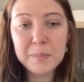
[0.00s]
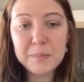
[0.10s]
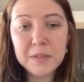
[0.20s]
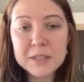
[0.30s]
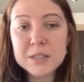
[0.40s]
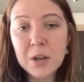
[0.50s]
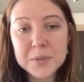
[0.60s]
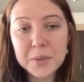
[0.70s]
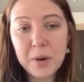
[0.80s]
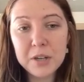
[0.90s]
This is
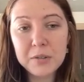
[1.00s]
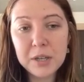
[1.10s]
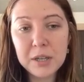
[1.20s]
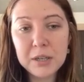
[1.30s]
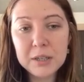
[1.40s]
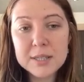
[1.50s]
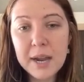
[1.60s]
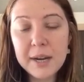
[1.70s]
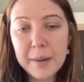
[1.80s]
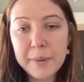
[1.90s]
also where you can
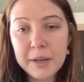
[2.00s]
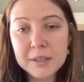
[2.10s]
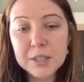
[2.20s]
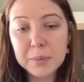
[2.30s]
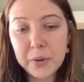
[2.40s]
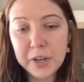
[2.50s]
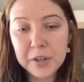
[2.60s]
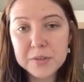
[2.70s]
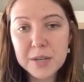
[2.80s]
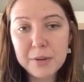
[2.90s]
sign up and deploy
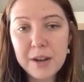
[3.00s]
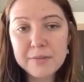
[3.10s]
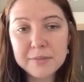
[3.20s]
your own subgraph.